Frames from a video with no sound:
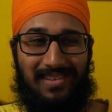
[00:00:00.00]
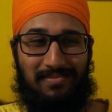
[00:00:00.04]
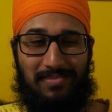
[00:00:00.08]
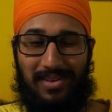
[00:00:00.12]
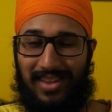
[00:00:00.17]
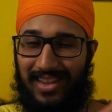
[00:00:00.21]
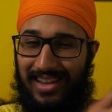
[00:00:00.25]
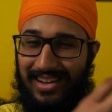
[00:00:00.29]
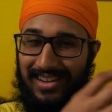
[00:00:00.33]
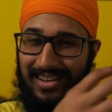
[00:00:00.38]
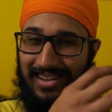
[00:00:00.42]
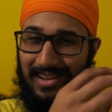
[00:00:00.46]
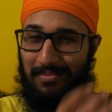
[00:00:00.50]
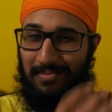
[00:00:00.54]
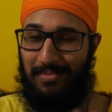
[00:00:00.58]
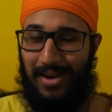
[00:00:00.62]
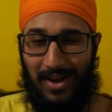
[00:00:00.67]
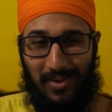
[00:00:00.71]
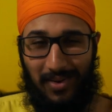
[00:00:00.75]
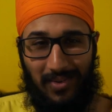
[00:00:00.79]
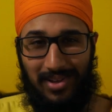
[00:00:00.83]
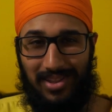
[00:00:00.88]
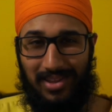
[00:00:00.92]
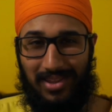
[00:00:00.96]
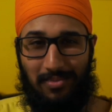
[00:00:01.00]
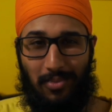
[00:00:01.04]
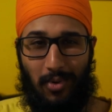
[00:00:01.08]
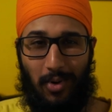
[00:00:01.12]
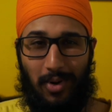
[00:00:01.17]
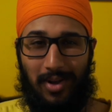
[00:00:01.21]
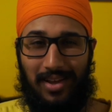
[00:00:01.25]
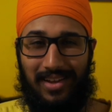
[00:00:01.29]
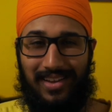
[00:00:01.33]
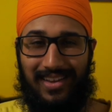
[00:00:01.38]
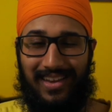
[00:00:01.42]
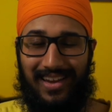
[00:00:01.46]
but then you're back with a
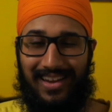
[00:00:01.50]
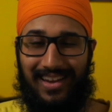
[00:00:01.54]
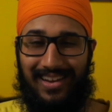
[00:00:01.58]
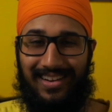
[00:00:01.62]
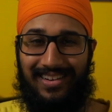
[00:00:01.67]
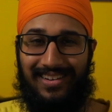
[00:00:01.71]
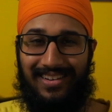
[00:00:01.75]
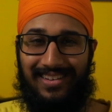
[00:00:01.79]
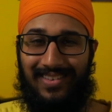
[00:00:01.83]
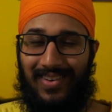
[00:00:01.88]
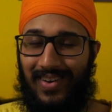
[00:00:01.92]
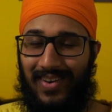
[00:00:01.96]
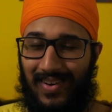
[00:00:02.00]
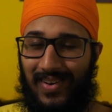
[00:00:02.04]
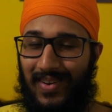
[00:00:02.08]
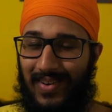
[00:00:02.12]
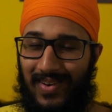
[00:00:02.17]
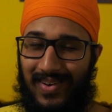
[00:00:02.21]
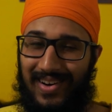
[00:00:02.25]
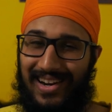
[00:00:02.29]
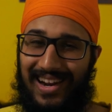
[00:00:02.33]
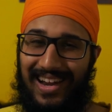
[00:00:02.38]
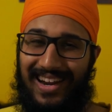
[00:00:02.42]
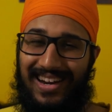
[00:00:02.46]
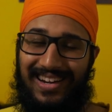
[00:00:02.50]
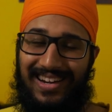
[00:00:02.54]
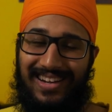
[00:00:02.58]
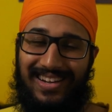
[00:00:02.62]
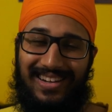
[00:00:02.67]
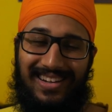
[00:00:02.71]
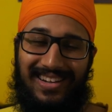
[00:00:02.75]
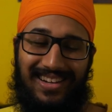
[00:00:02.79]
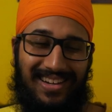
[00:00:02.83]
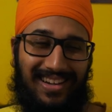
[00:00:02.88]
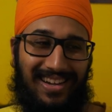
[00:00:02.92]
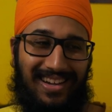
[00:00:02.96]
boy again not long
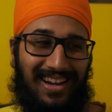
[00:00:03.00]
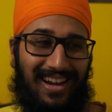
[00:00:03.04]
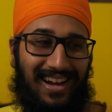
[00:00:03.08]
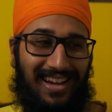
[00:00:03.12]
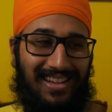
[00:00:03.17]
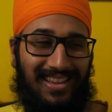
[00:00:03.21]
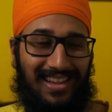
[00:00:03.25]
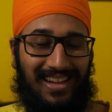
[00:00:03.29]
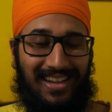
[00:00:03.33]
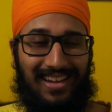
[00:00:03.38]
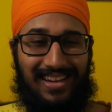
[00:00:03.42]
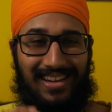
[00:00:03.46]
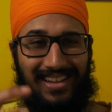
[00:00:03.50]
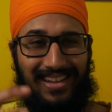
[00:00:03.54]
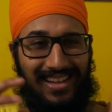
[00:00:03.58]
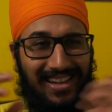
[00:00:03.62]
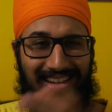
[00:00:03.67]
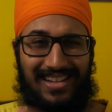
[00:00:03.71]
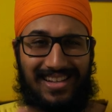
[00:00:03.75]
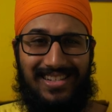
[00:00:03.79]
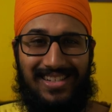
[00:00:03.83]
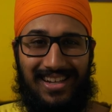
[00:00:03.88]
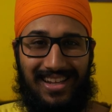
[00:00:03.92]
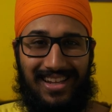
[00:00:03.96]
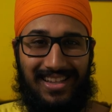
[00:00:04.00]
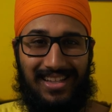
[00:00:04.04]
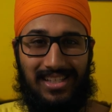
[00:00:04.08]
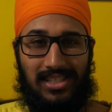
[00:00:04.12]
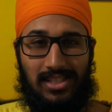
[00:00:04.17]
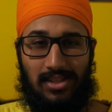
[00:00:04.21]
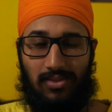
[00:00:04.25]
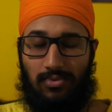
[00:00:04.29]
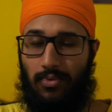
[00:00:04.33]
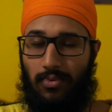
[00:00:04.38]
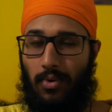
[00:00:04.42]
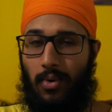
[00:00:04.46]
later, and then EJ
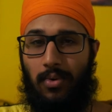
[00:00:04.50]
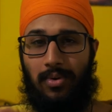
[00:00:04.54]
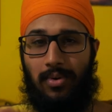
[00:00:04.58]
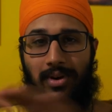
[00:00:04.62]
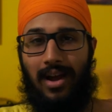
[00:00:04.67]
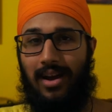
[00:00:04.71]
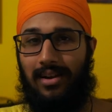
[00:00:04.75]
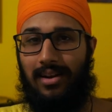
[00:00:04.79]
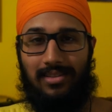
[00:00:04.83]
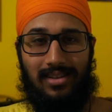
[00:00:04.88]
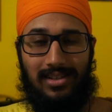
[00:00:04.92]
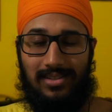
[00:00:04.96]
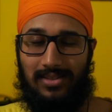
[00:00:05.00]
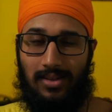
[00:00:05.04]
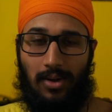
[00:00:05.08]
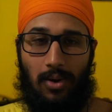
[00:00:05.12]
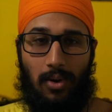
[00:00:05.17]
gets thrown out of this